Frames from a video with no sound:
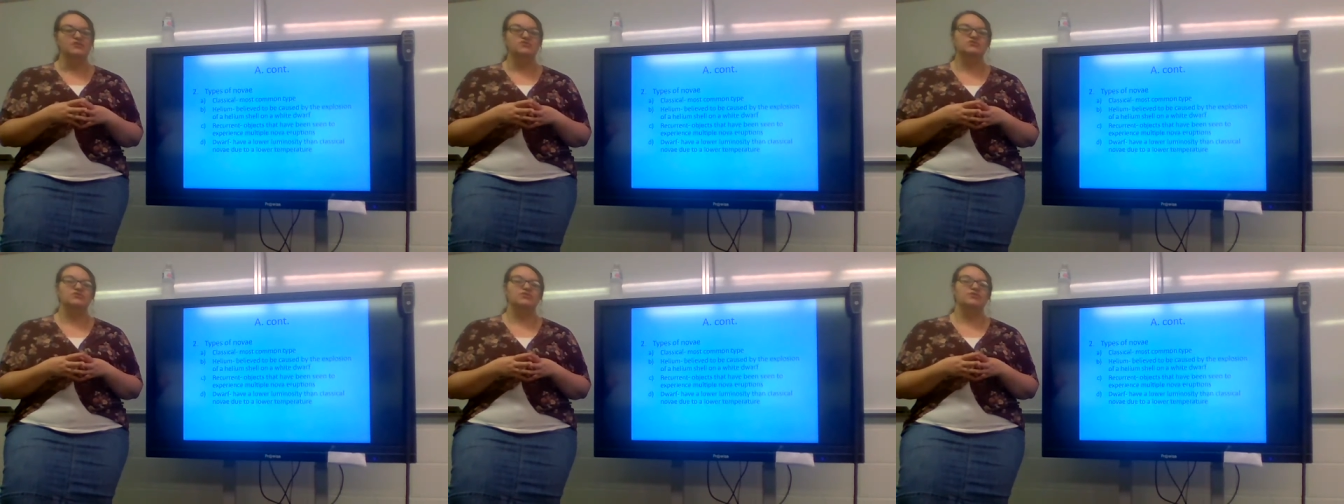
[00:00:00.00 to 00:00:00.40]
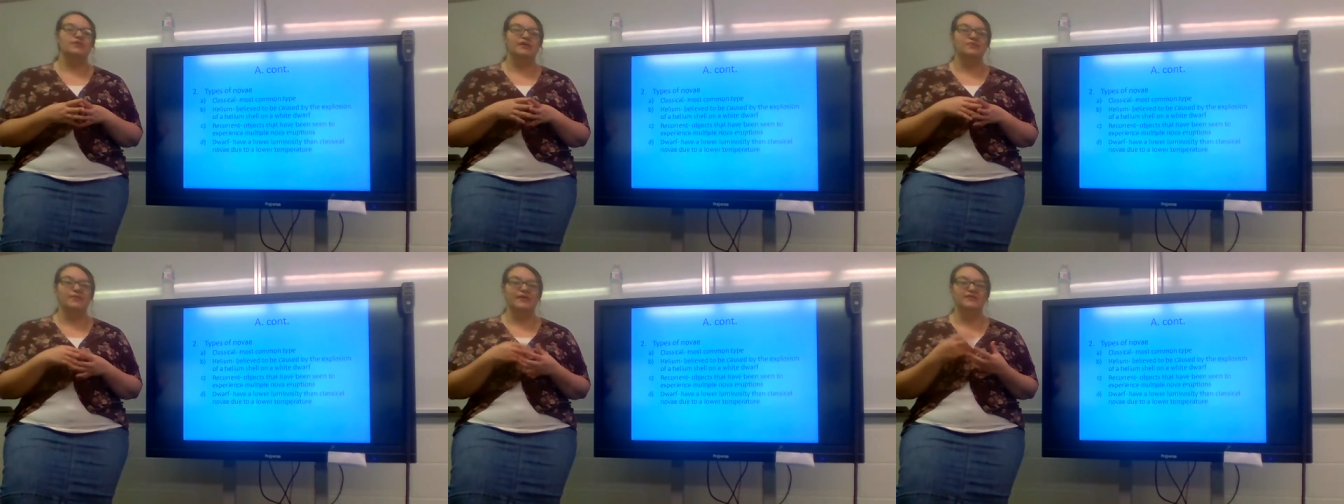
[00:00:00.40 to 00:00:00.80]
So
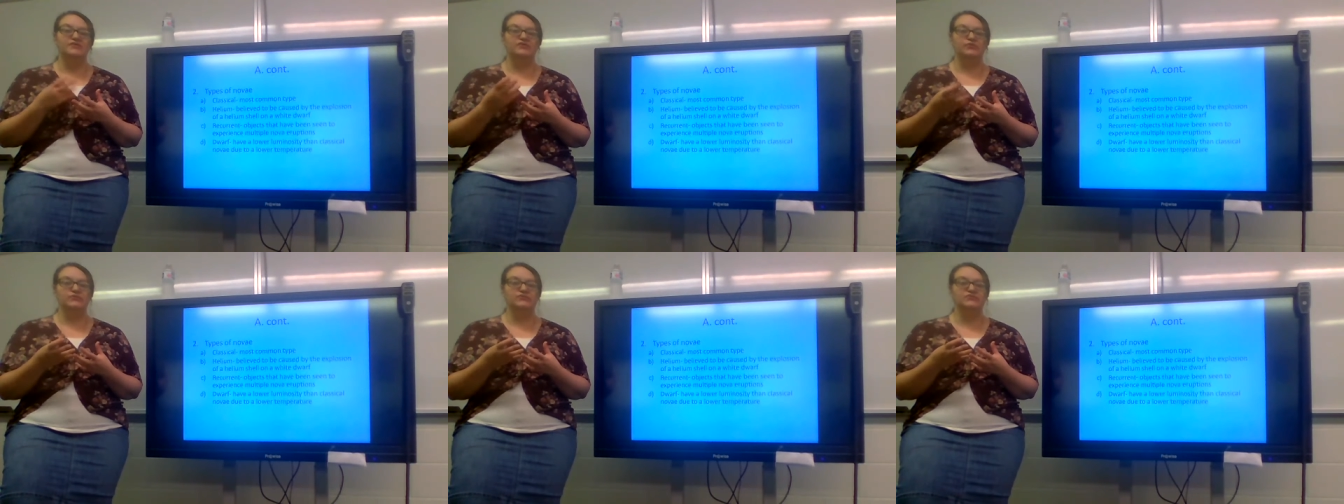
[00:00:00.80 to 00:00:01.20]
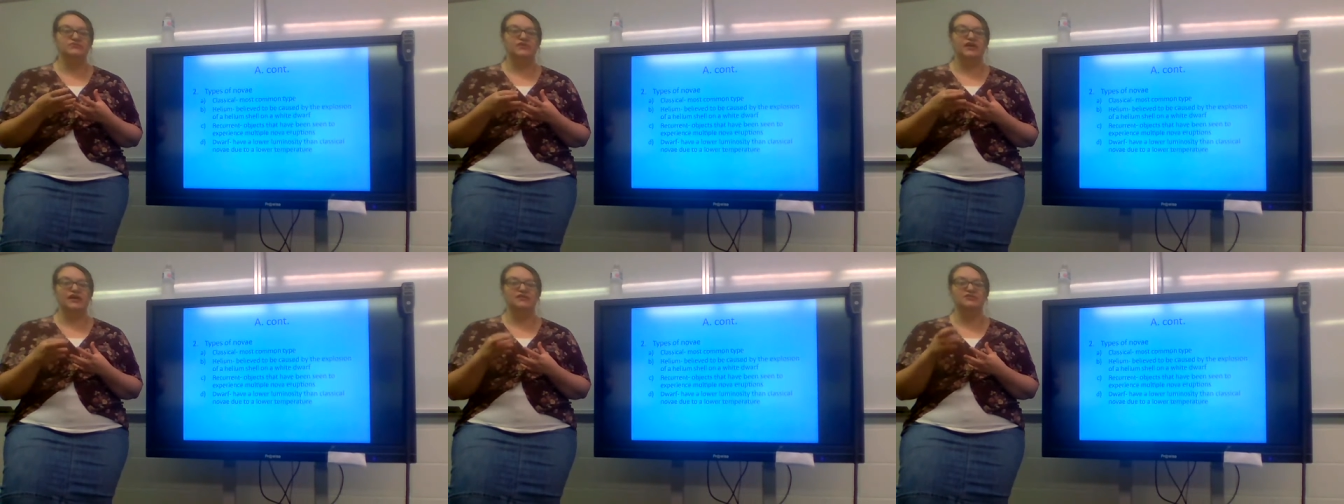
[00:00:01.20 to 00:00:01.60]
a white dwarf
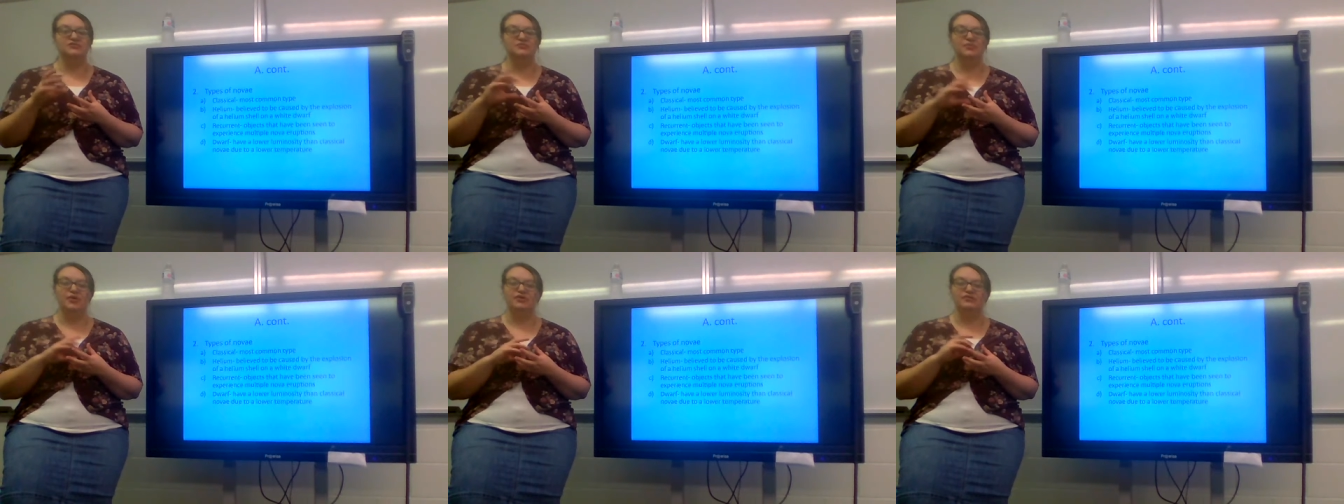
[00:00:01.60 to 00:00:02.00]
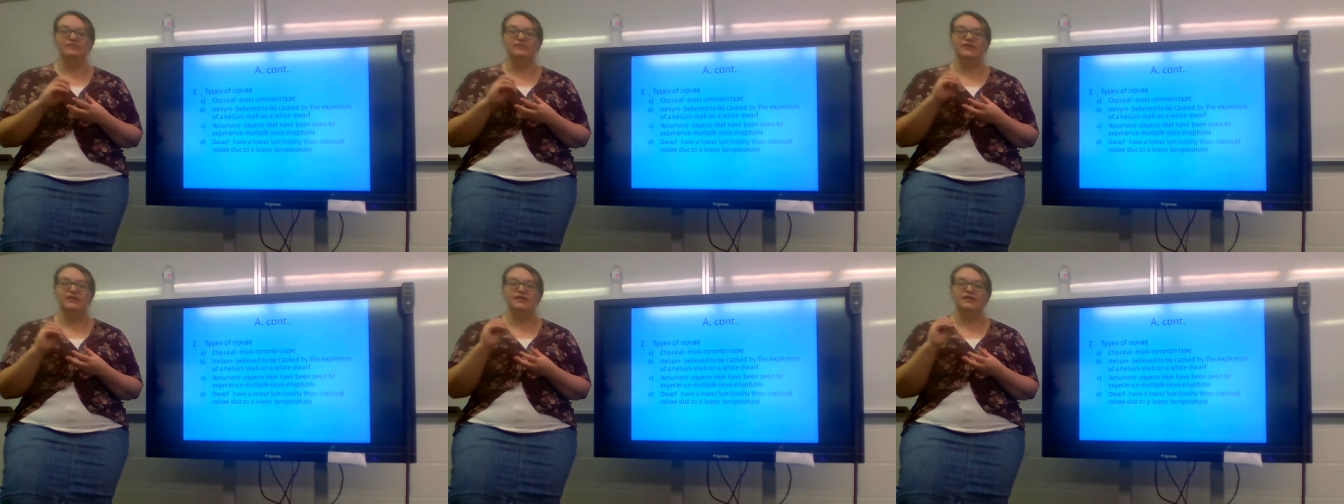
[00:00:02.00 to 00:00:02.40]
star, actually part
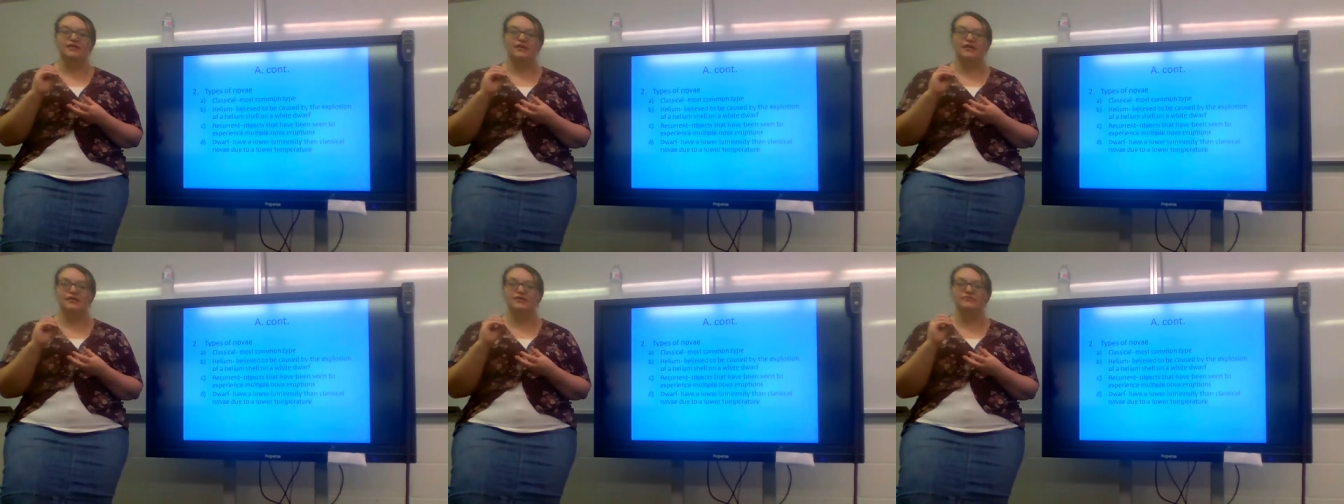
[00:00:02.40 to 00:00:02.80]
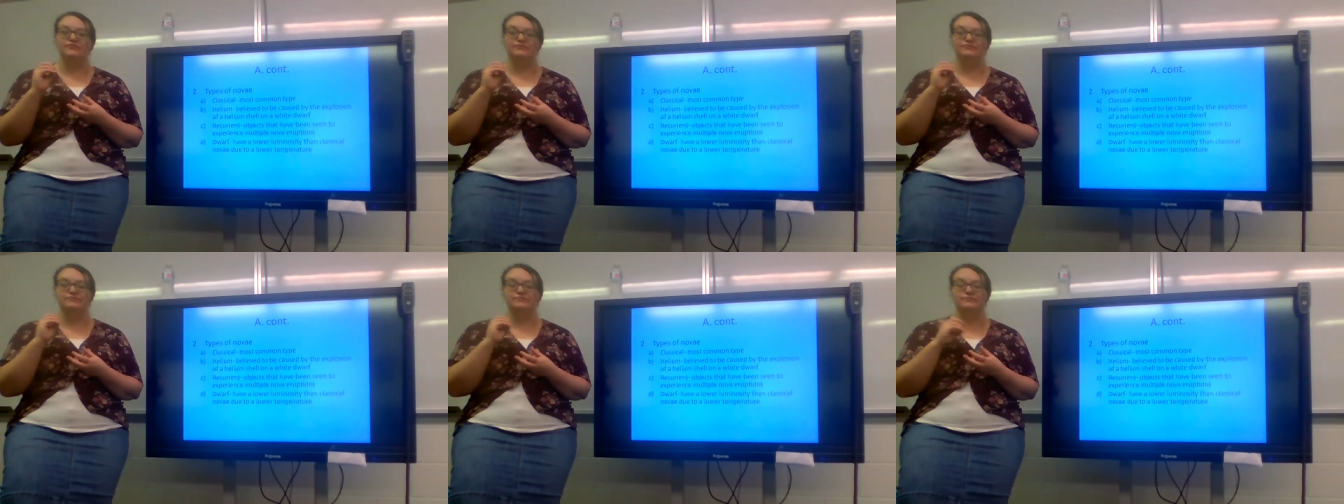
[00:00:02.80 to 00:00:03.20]
of it kind
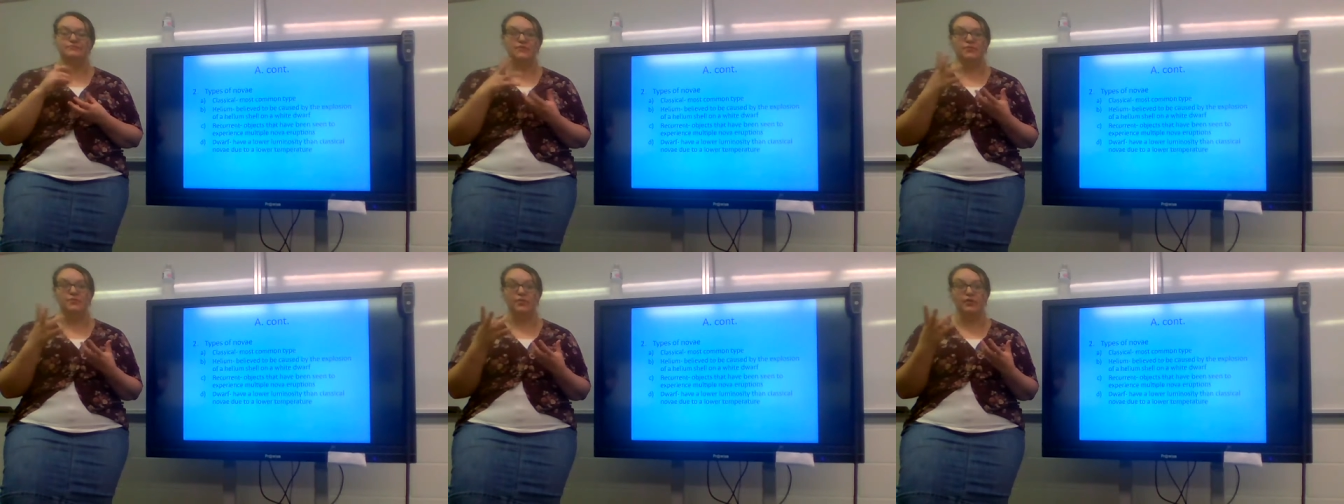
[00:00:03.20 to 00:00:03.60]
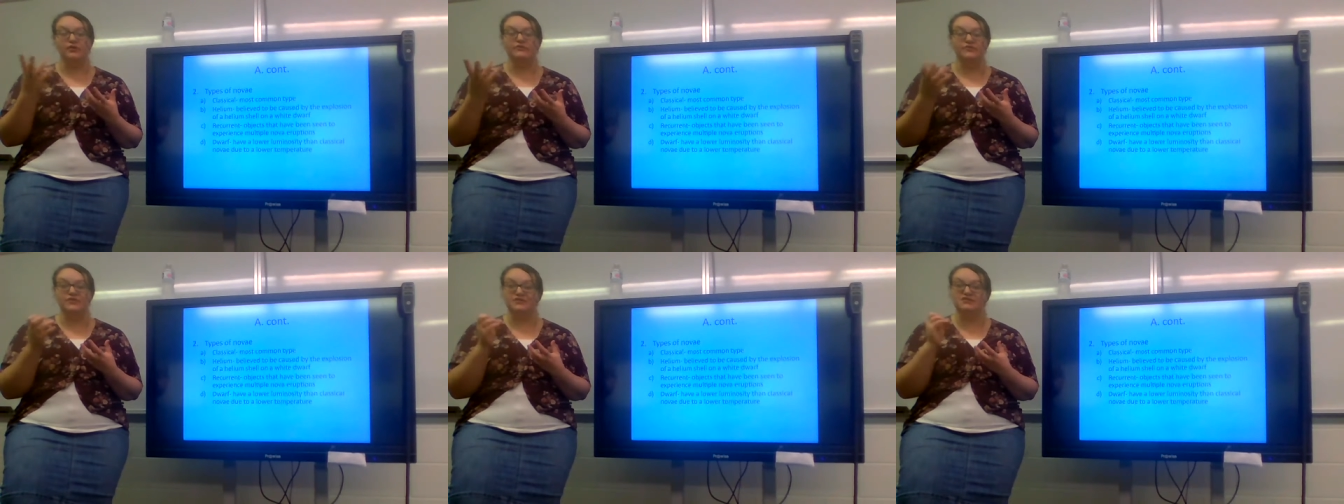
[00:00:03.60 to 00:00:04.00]
of, a
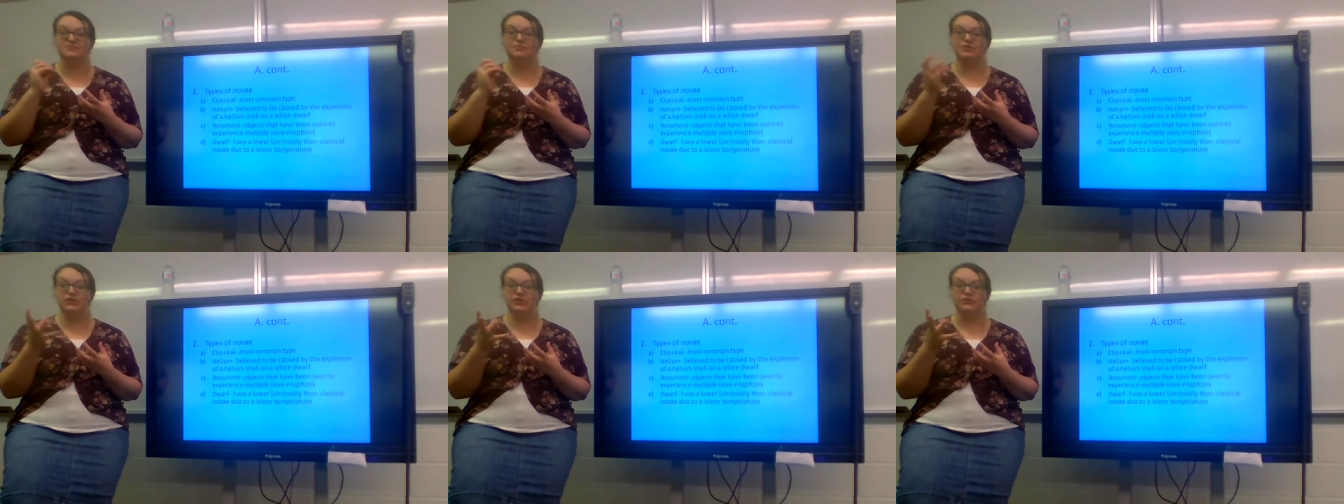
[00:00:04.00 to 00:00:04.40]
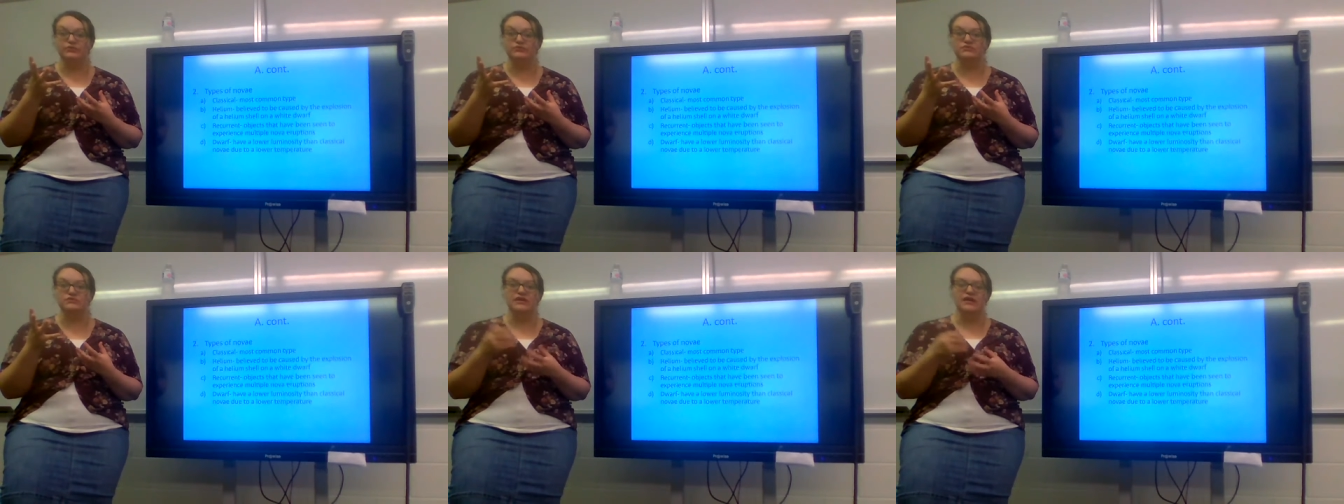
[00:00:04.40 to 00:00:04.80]
part of it
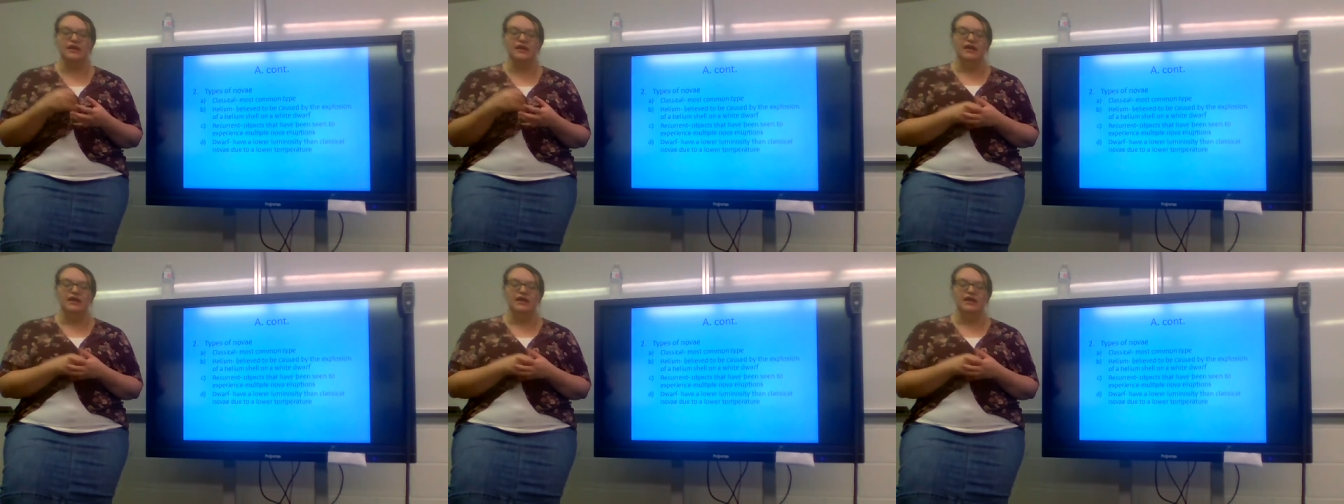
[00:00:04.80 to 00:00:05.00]
explodes